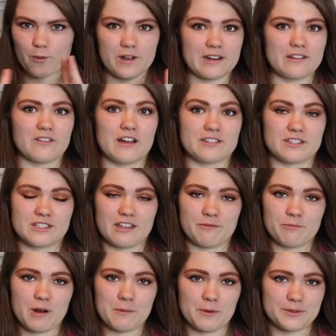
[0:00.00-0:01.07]
We're getting lots of
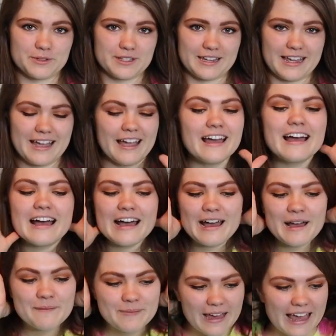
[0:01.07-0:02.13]
self-promos today.
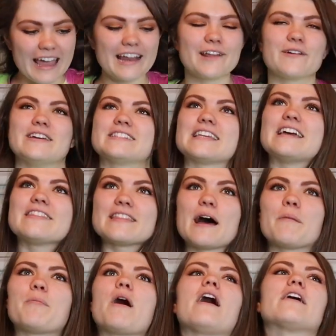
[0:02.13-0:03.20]
But anyways, in
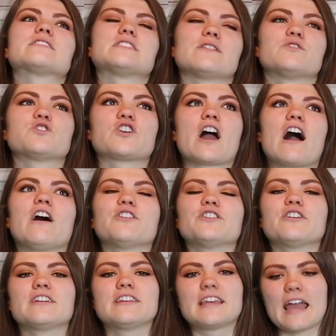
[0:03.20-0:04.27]
that box of
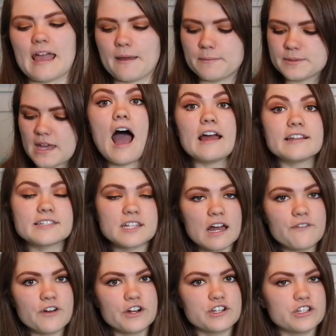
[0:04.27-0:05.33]
childhood games, I
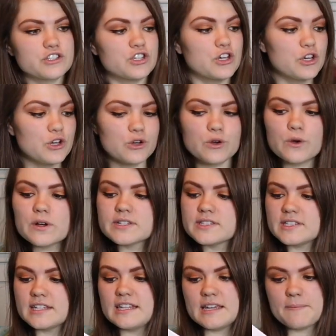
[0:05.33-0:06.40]
discovered two
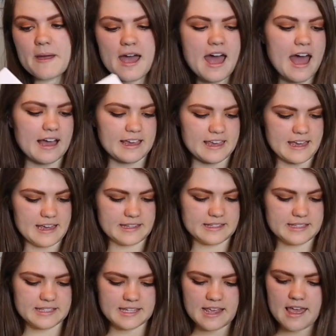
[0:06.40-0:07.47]
CD
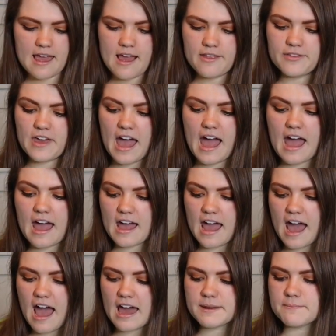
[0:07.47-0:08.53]
packets that
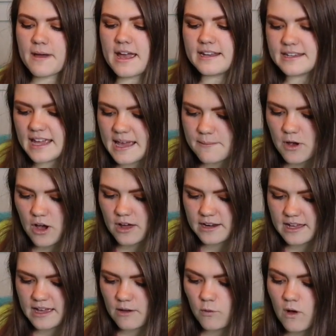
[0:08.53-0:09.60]
had my name on
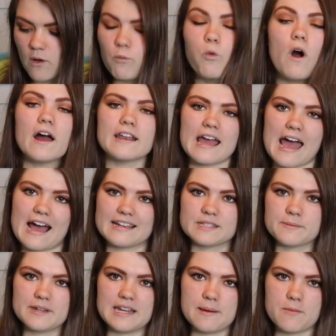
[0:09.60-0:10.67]
it. Well, one has
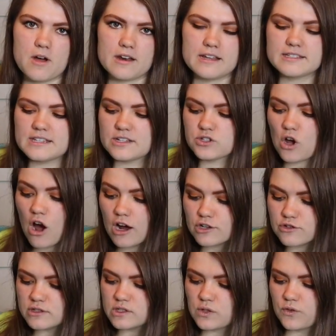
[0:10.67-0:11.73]
my name on it. It says
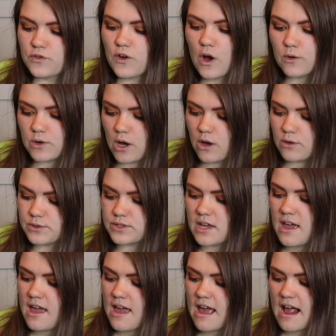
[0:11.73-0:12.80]
Audrey's Photos.
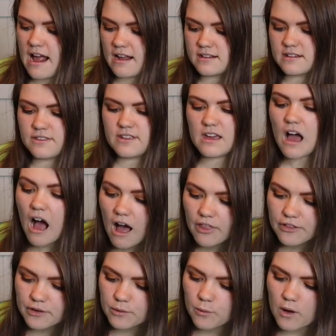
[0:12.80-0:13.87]
And the
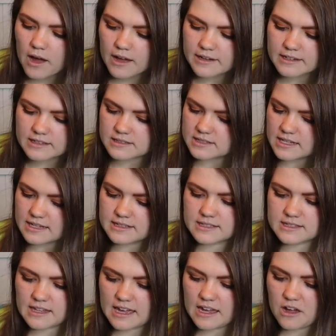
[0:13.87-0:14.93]
other one
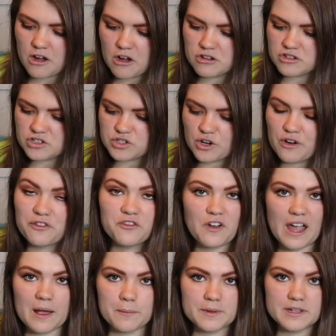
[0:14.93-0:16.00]
says like just our
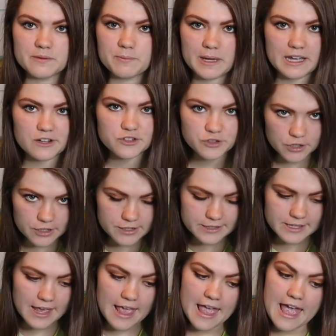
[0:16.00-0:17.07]
family
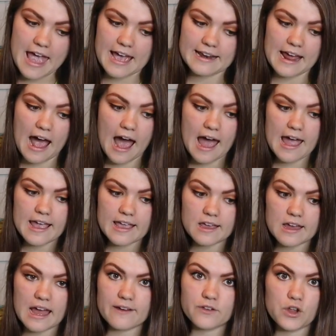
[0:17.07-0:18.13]
pictures. And I
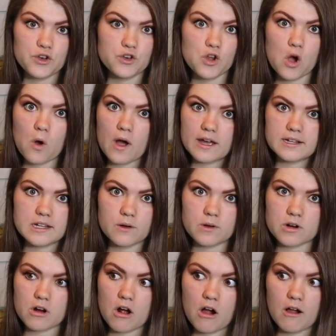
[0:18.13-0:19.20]
have no idea
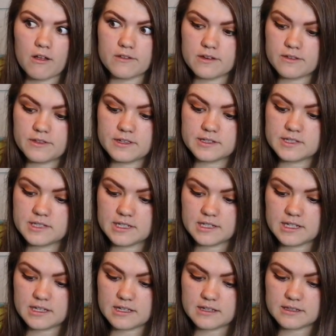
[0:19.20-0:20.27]
what are on these
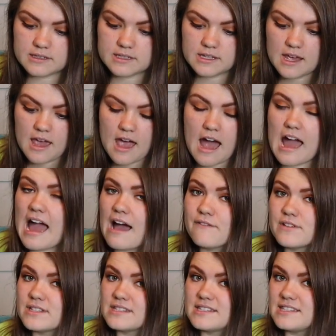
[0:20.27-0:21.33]
CDs. I
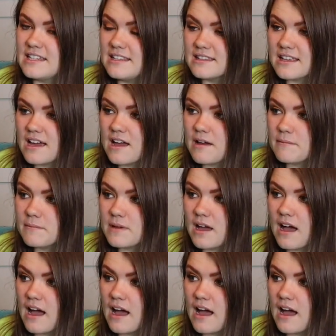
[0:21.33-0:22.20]
haven't seen them.